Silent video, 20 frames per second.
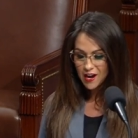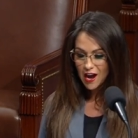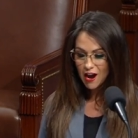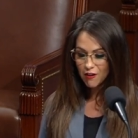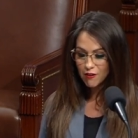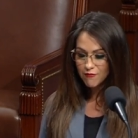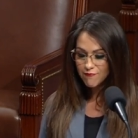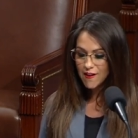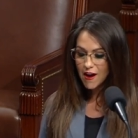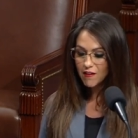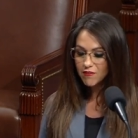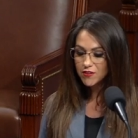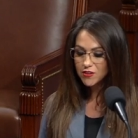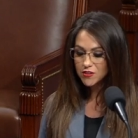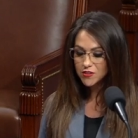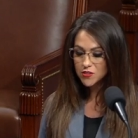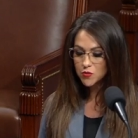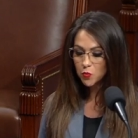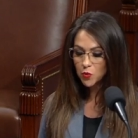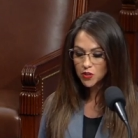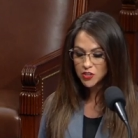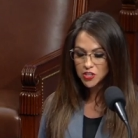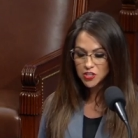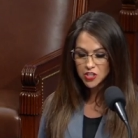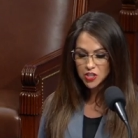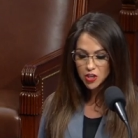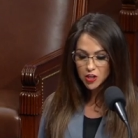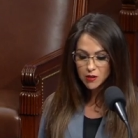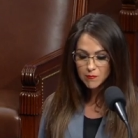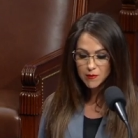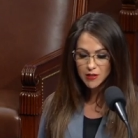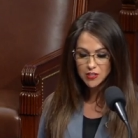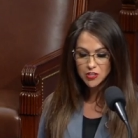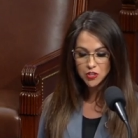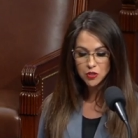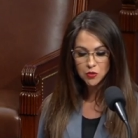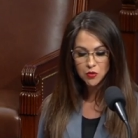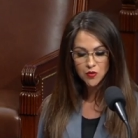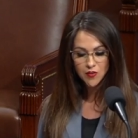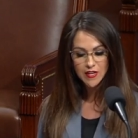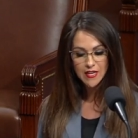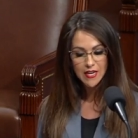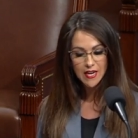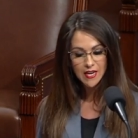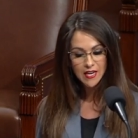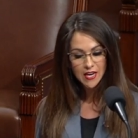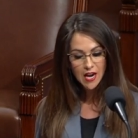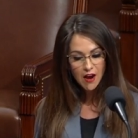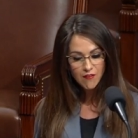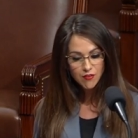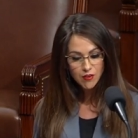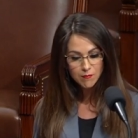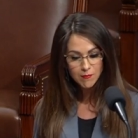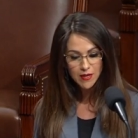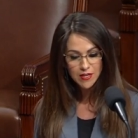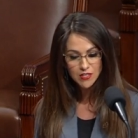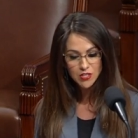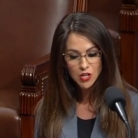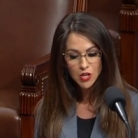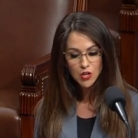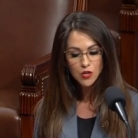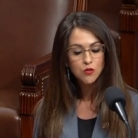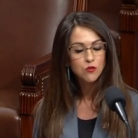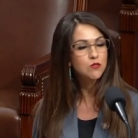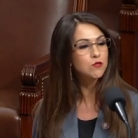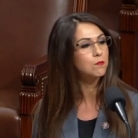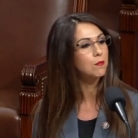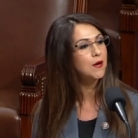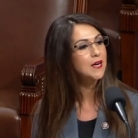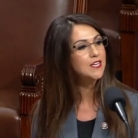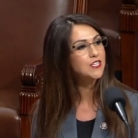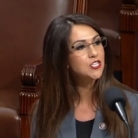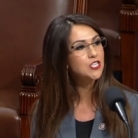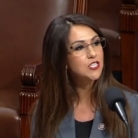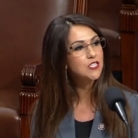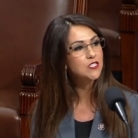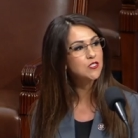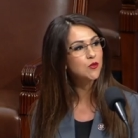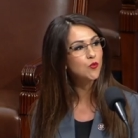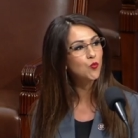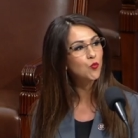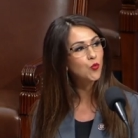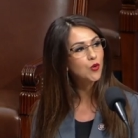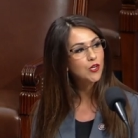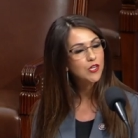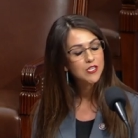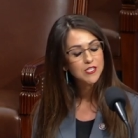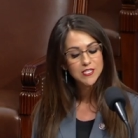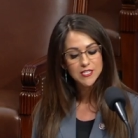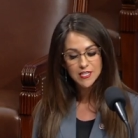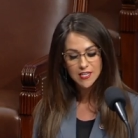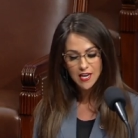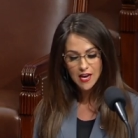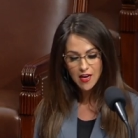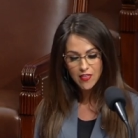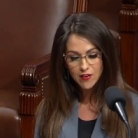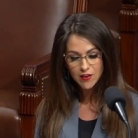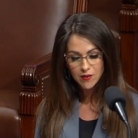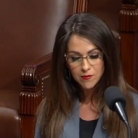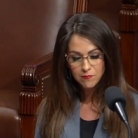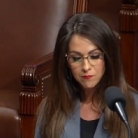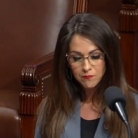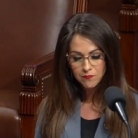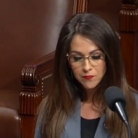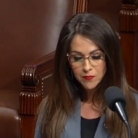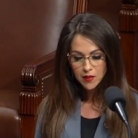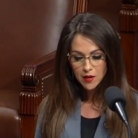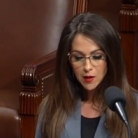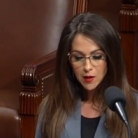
Our founders were determined to create a government whose branches work together